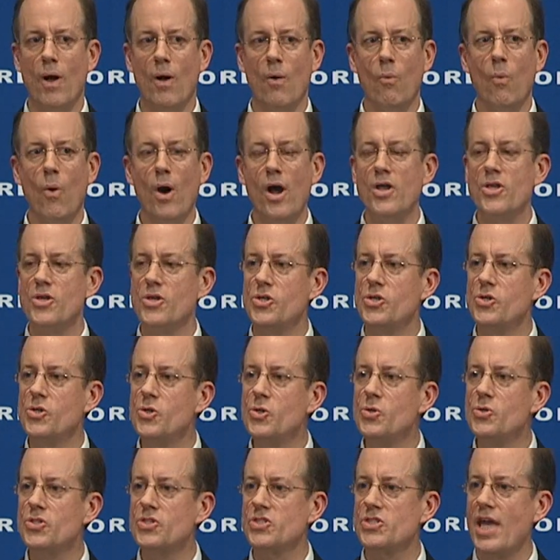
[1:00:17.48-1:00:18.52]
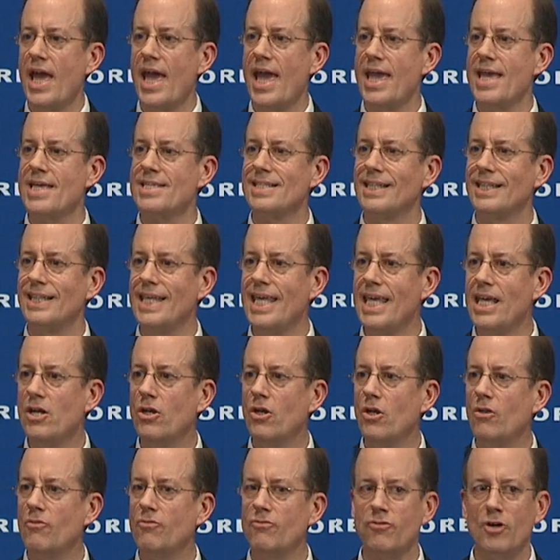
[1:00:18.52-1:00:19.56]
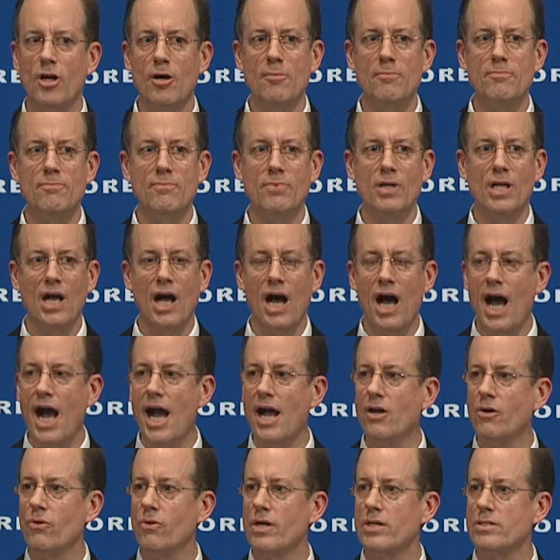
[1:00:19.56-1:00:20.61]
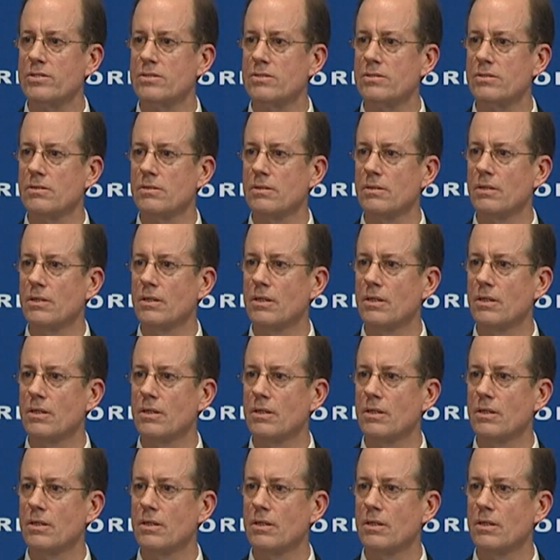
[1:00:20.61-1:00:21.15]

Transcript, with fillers: what you say is legal from Congress.